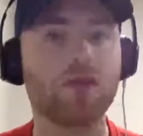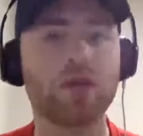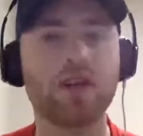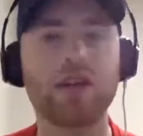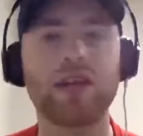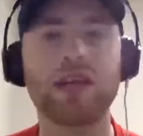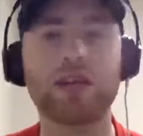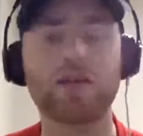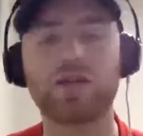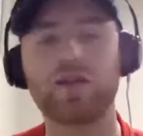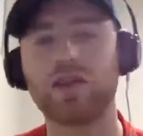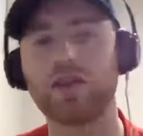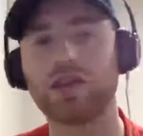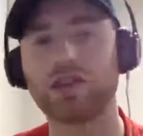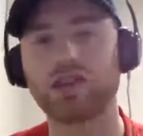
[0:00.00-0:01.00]
confident that
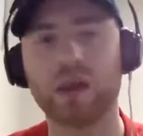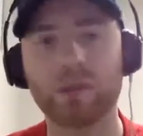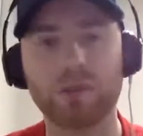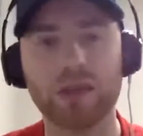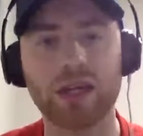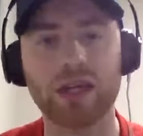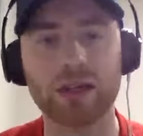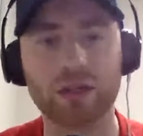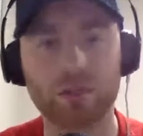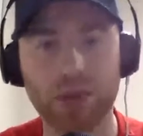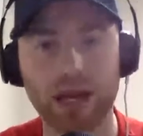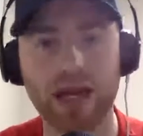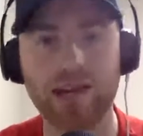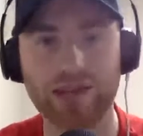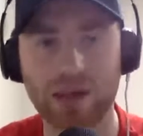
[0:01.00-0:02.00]
if
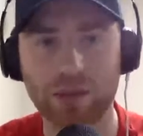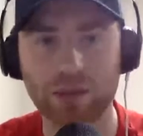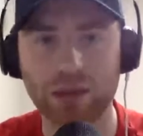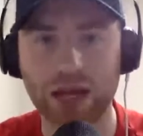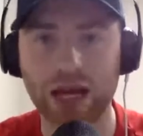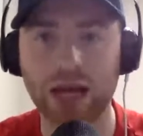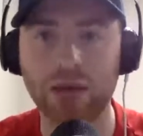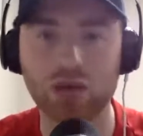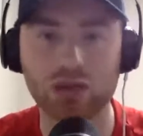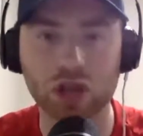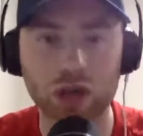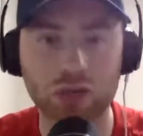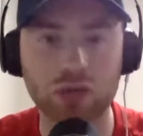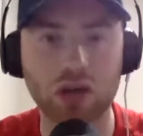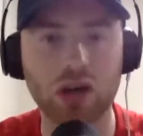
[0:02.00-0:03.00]
something bad has happened,
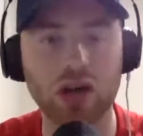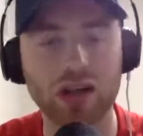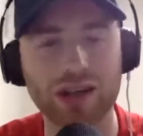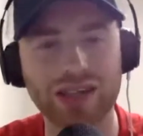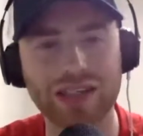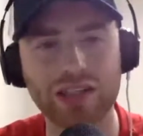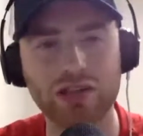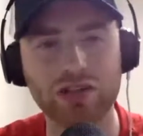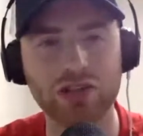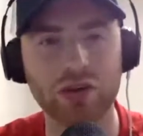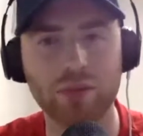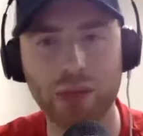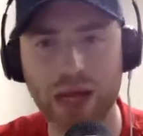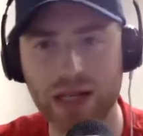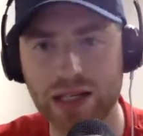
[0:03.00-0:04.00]
which I hope not, I think
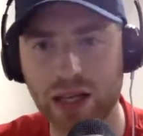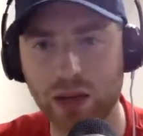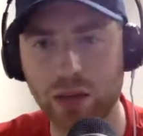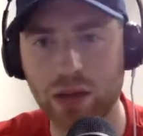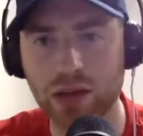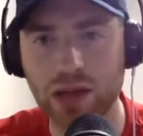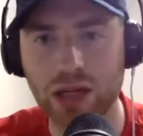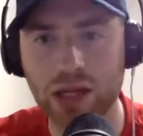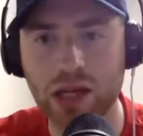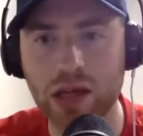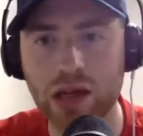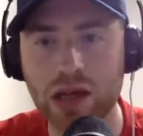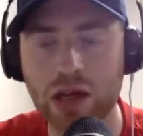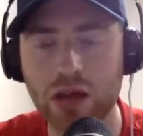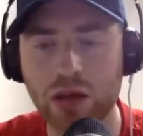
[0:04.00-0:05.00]
he just got banged up
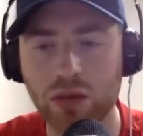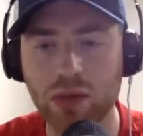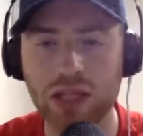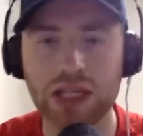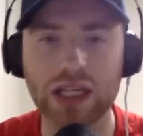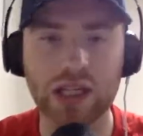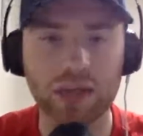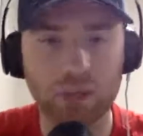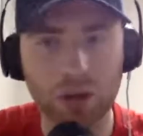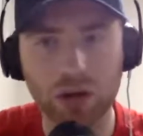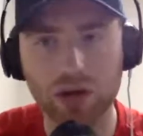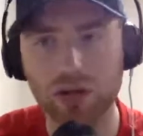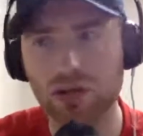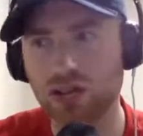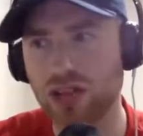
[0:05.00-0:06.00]
when he
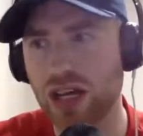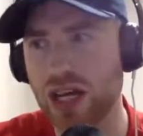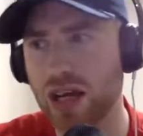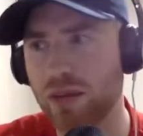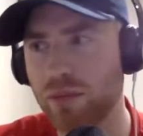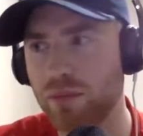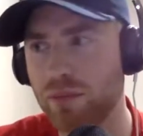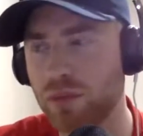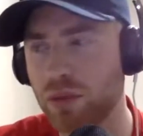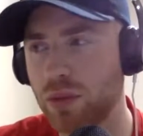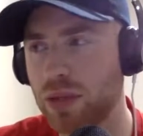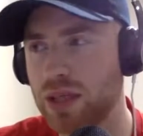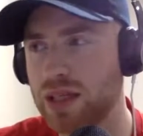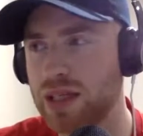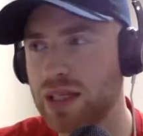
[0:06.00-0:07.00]
hit the post
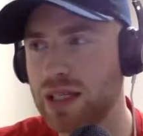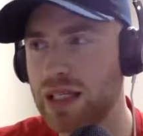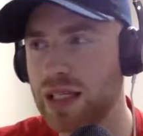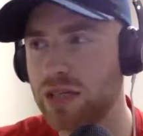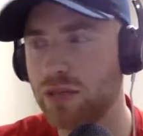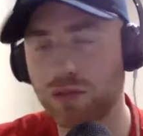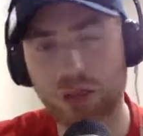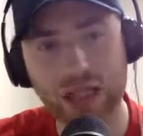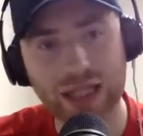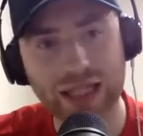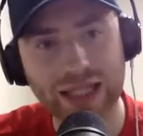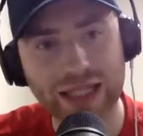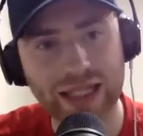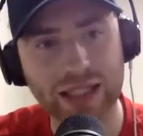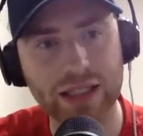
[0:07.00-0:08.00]
with the
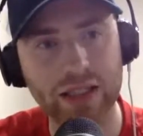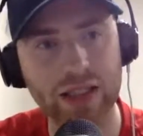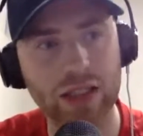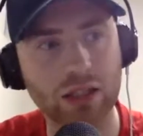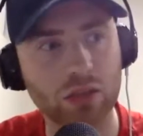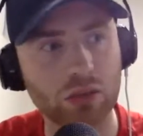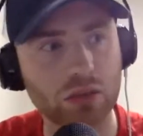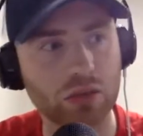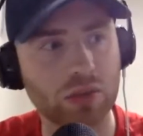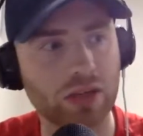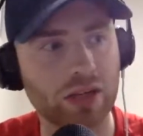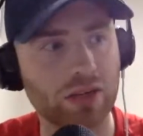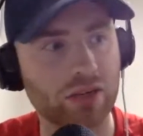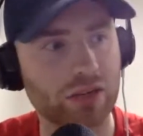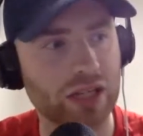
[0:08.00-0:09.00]
free kick, the
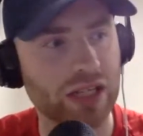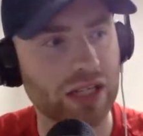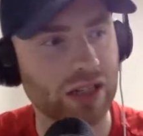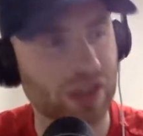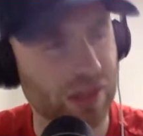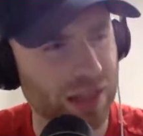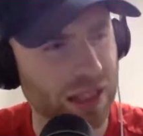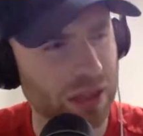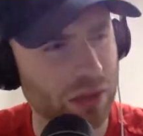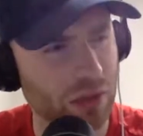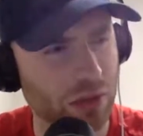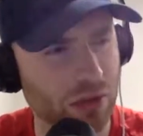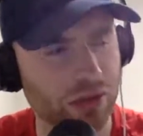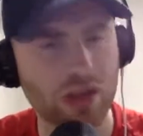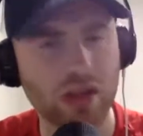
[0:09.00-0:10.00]
Ward-Prowse free kick, I think
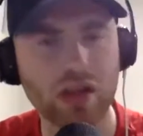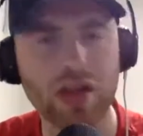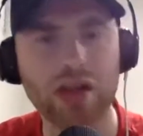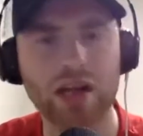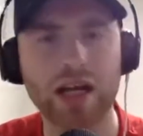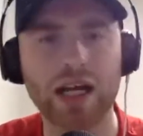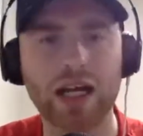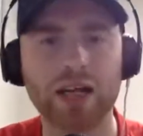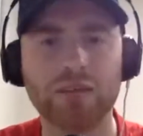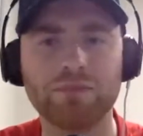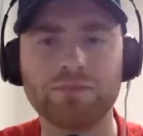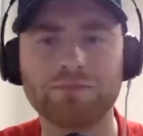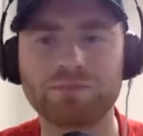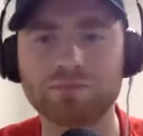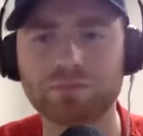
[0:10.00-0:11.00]
it was.
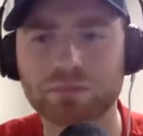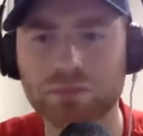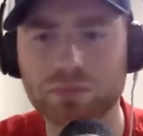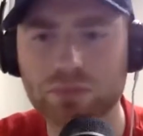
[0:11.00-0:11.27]
When